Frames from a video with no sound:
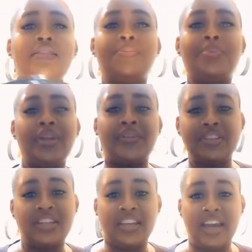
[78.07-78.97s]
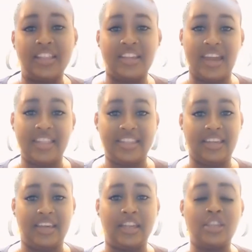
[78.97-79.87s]
to put everything together at
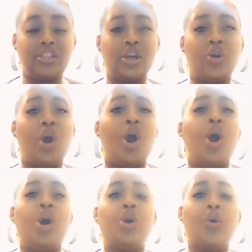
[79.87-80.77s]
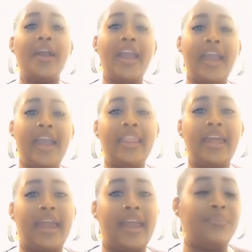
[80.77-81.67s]
the end. So go ahead
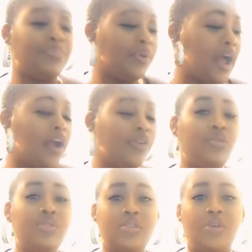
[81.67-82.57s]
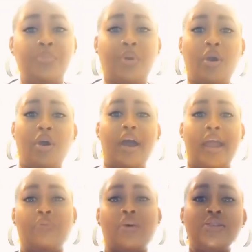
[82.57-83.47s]
and put our noodles on the boil,
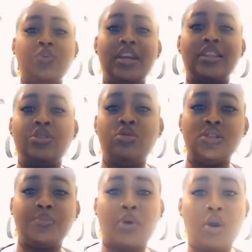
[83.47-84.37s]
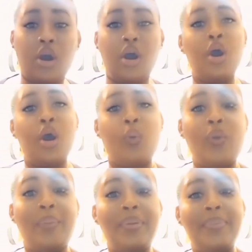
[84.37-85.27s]
and once we get the noodles boiled,
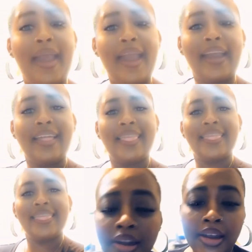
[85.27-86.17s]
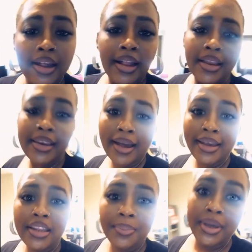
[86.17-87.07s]
we'll be back. Now,
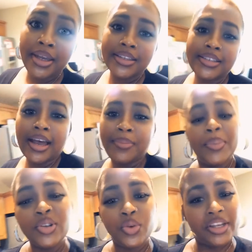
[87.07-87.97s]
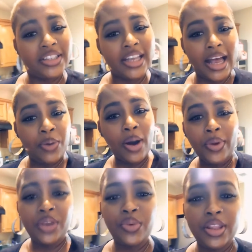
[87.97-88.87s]
in the meantime, in between time, while we're
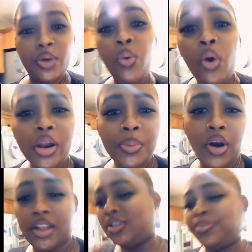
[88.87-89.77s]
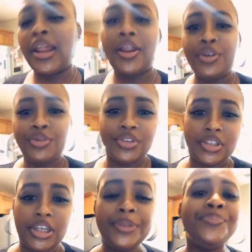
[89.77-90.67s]
getting ready, the water boiling to put our noodles
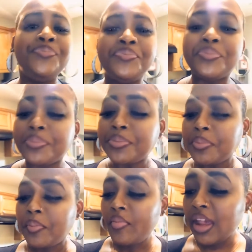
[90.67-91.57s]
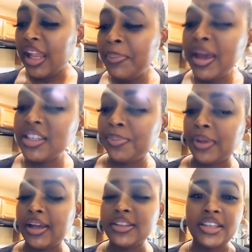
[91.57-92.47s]
in, let me
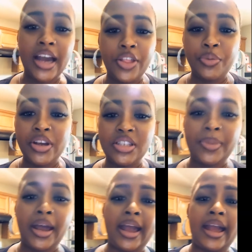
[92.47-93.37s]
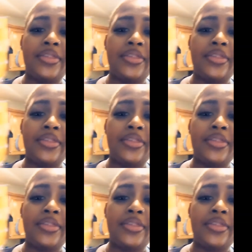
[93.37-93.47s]
explain to y'all the reason behind